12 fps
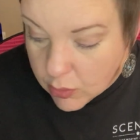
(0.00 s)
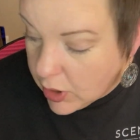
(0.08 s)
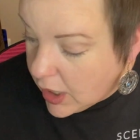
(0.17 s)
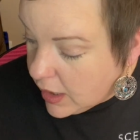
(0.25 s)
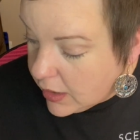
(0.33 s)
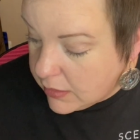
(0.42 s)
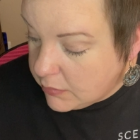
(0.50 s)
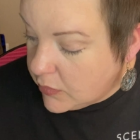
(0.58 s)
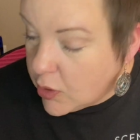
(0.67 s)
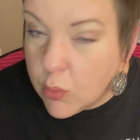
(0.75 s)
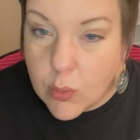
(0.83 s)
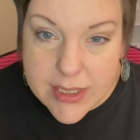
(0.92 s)

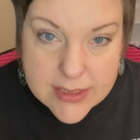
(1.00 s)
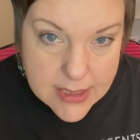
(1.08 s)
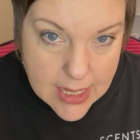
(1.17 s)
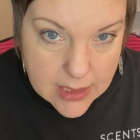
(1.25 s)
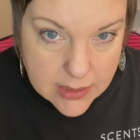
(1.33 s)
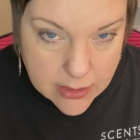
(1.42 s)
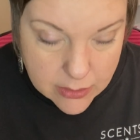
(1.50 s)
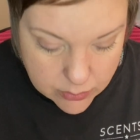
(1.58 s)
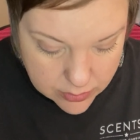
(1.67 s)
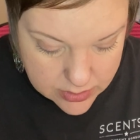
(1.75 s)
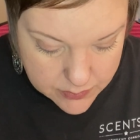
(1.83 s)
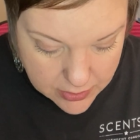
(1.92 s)
was yellow,
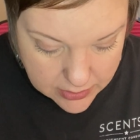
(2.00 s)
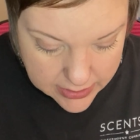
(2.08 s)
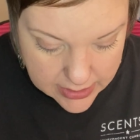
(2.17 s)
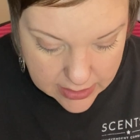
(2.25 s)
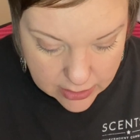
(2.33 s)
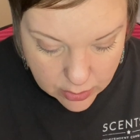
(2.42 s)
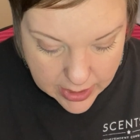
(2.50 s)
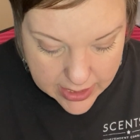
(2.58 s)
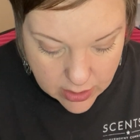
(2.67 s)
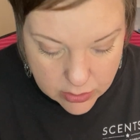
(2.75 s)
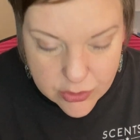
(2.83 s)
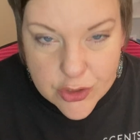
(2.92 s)
sparkling yellow, and
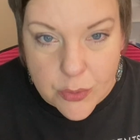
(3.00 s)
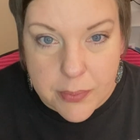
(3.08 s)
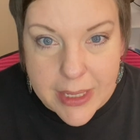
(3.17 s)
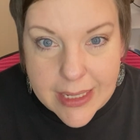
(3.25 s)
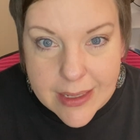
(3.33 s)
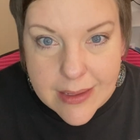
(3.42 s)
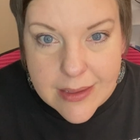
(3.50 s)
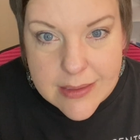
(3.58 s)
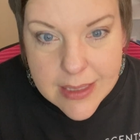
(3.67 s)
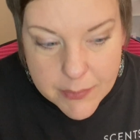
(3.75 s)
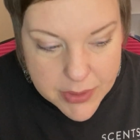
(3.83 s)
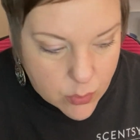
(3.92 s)
also pink
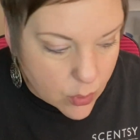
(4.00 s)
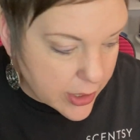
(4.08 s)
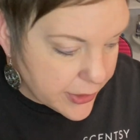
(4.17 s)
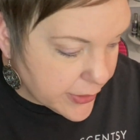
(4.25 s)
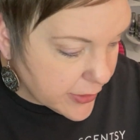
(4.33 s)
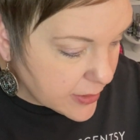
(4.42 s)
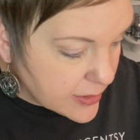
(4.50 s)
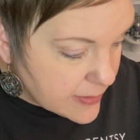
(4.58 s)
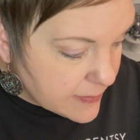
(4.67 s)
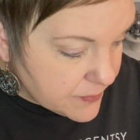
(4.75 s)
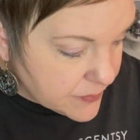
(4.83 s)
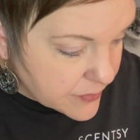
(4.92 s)
lemon water.
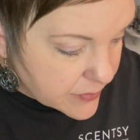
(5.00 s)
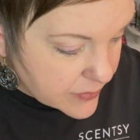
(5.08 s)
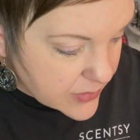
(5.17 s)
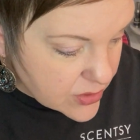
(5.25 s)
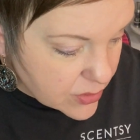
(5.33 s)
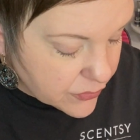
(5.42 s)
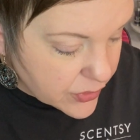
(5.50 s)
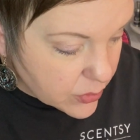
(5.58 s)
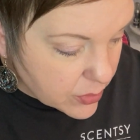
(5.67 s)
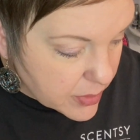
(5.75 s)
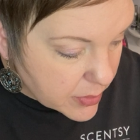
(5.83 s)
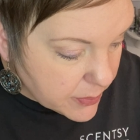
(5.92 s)
So if you
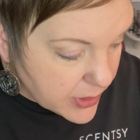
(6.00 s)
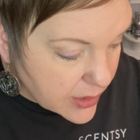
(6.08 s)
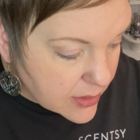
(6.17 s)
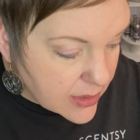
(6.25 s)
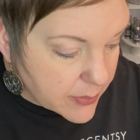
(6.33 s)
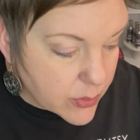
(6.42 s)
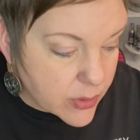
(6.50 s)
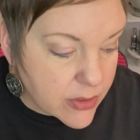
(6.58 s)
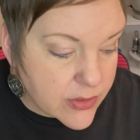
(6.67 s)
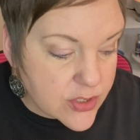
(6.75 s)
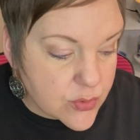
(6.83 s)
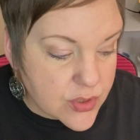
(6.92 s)
remember pink lemon water,
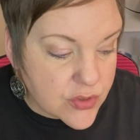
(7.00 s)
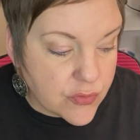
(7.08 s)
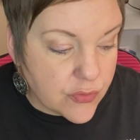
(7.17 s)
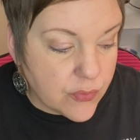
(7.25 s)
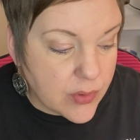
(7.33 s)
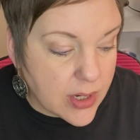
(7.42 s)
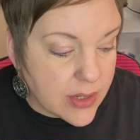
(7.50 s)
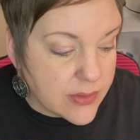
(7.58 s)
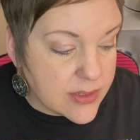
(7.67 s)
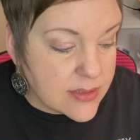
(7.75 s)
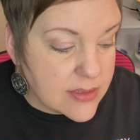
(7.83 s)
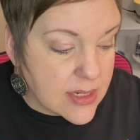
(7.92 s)
this was the
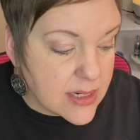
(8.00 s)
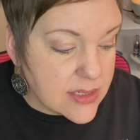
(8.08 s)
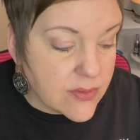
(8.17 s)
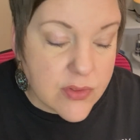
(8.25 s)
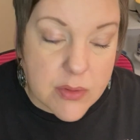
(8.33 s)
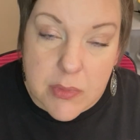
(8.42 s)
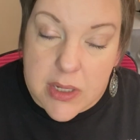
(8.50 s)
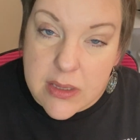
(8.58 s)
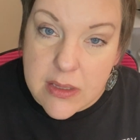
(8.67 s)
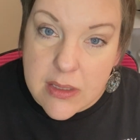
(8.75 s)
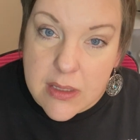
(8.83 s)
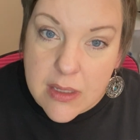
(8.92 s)
scent of the
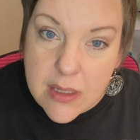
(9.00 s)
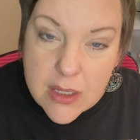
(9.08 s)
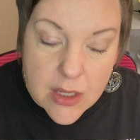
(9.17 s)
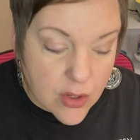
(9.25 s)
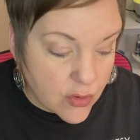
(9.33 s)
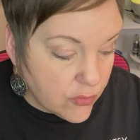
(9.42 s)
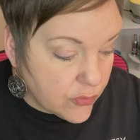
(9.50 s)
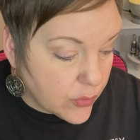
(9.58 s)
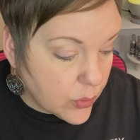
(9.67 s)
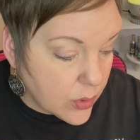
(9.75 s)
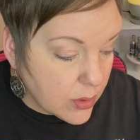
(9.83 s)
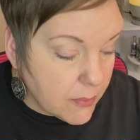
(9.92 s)
month
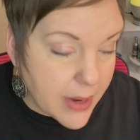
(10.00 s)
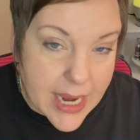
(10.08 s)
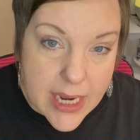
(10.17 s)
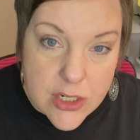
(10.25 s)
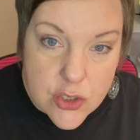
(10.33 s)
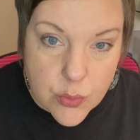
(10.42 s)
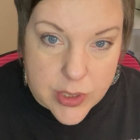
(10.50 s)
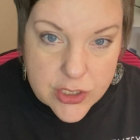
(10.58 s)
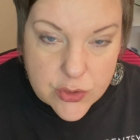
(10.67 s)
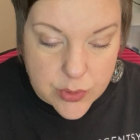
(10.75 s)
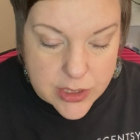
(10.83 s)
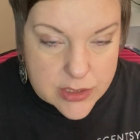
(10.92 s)
for May
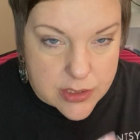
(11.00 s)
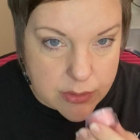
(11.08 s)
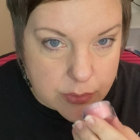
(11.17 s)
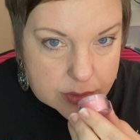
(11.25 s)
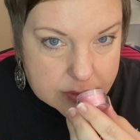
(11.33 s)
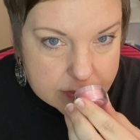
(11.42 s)
2022.